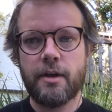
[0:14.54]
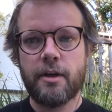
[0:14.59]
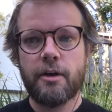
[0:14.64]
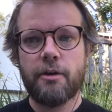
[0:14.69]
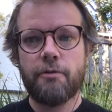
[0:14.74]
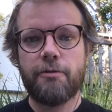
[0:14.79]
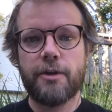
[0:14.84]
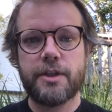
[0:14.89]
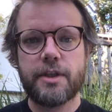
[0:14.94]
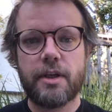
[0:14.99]

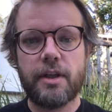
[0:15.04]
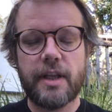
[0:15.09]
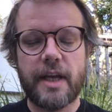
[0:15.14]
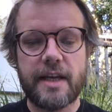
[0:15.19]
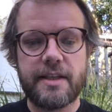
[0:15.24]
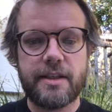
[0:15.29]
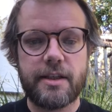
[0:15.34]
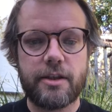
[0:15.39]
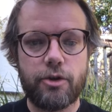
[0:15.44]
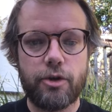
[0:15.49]
Physical
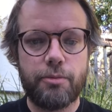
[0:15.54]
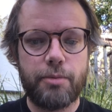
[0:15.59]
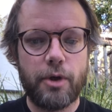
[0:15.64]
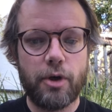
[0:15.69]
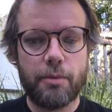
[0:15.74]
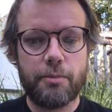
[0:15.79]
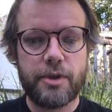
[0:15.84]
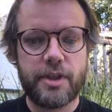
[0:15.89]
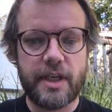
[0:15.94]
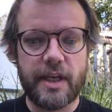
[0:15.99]
asset could be
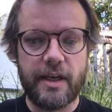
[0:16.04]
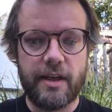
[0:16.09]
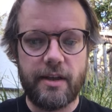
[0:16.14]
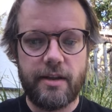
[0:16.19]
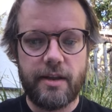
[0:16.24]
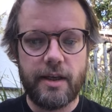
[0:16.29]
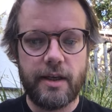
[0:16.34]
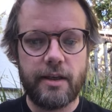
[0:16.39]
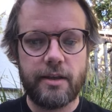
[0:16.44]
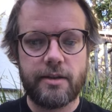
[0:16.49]
almost
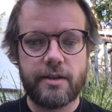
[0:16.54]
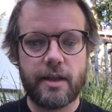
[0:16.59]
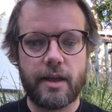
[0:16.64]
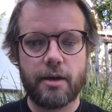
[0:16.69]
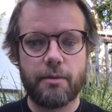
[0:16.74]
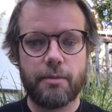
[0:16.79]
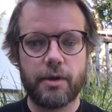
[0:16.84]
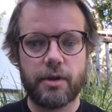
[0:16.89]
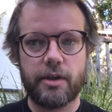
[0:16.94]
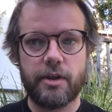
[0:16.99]
anything.
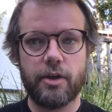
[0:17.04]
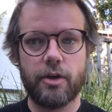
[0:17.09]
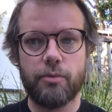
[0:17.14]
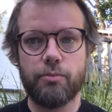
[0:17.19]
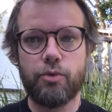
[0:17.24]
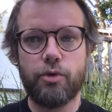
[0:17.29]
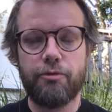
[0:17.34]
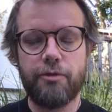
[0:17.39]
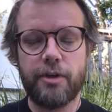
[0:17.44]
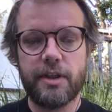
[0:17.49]
Think about,
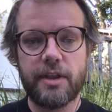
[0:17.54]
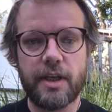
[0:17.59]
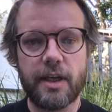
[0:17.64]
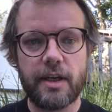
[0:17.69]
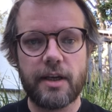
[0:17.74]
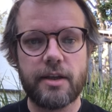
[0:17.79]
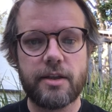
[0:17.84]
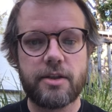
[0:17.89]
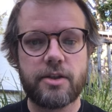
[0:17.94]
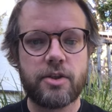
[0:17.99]
movie
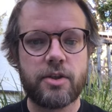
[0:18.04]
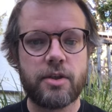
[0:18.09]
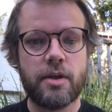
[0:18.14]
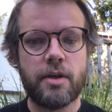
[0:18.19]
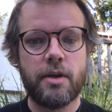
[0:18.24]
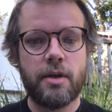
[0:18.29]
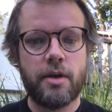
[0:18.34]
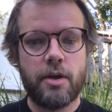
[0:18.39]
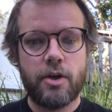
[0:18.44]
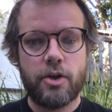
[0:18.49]
tickets,
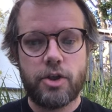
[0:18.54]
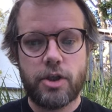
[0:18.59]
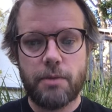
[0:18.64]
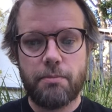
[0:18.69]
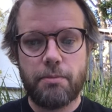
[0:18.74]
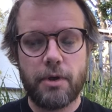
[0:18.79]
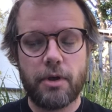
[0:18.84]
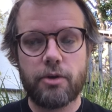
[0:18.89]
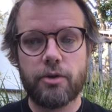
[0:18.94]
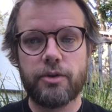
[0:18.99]

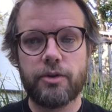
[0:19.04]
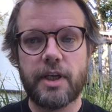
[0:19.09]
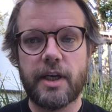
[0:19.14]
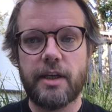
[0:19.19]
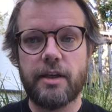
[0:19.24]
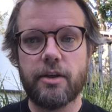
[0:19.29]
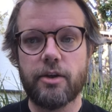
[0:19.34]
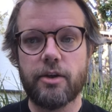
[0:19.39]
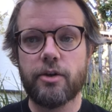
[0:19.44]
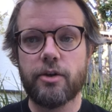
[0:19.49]
shipping
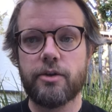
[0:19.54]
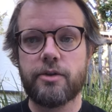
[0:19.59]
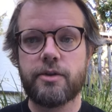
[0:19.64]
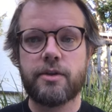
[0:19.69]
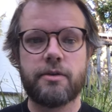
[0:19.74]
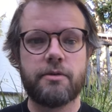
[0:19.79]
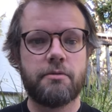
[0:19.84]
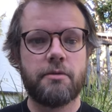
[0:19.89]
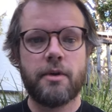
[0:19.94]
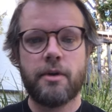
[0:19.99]

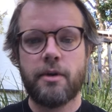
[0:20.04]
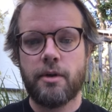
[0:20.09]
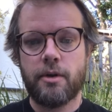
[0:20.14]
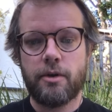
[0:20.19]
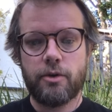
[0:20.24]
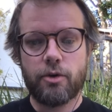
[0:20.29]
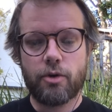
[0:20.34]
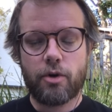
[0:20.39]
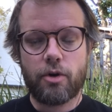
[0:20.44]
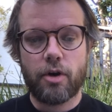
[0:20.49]
containers,
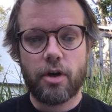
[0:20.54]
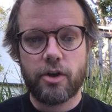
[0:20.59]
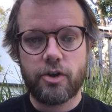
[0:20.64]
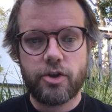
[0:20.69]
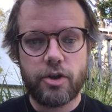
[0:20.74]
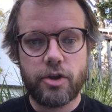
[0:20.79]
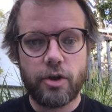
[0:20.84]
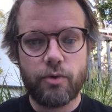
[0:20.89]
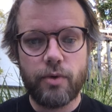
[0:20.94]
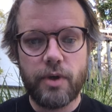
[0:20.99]
your
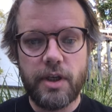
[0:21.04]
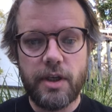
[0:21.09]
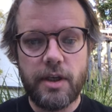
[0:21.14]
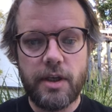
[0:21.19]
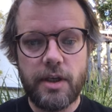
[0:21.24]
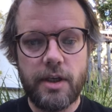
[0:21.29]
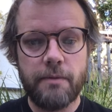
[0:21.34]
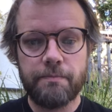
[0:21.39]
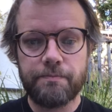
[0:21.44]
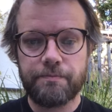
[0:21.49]
college degree,